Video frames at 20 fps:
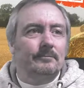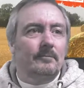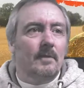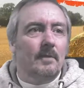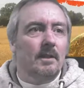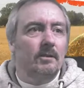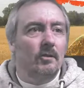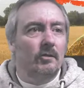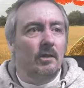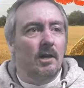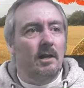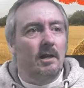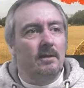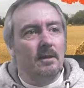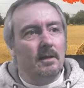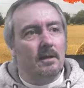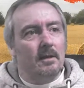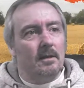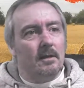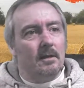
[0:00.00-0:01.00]
As I say,
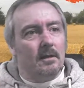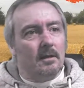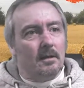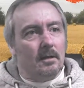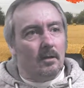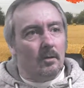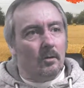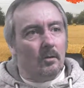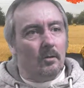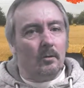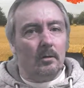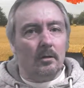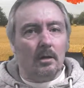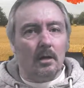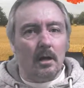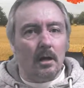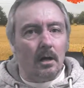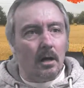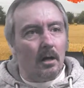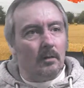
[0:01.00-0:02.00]

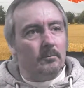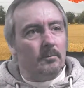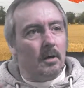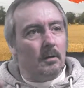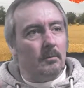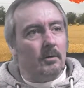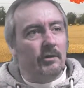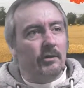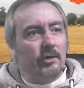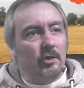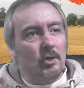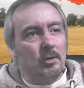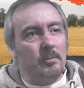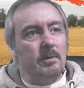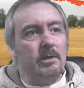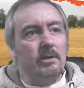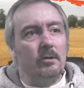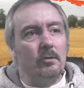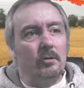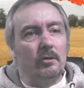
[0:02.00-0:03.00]
I'm assuming
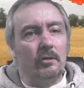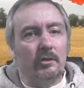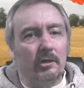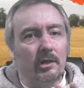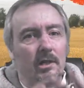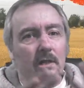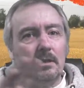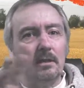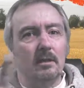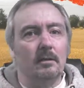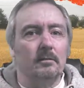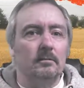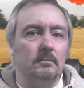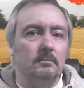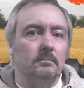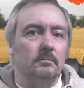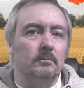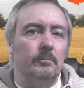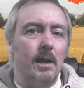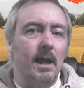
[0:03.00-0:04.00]
you can see the
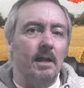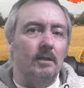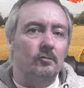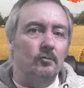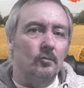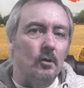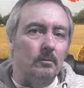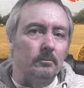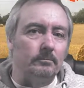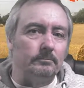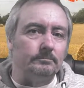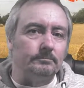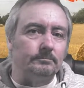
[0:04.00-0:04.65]
backdrop